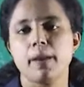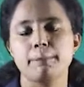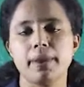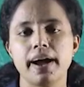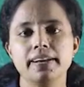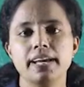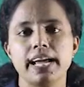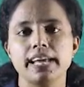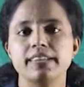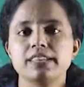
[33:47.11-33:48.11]

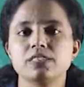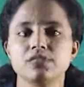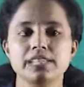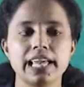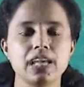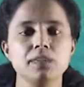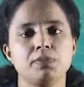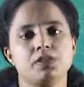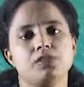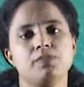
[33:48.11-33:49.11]
But in case of second
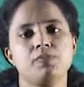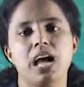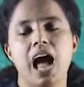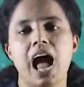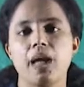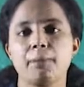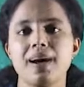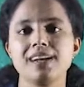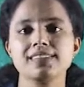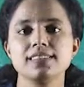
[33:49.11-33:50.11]
prism, I am
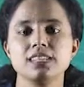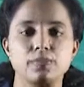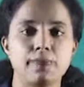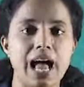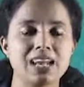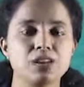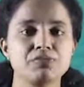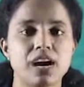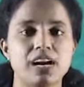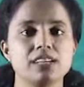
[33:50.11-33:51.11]
passing this band
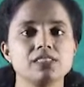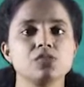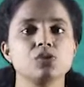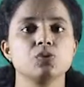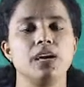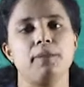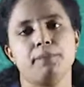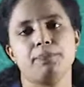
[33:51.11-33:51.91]
of colors through them,